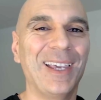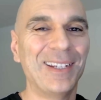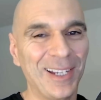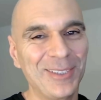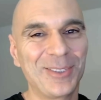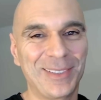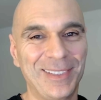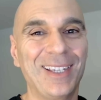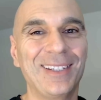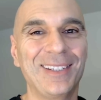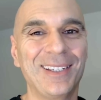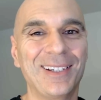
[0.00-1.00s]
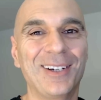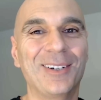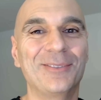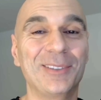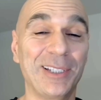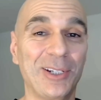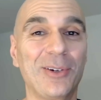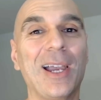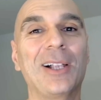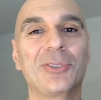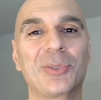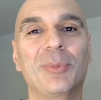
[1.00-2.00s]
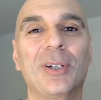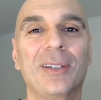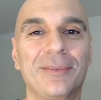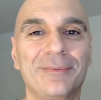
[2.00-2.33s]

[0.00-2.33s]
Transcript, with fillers: an understanding of linear algebra.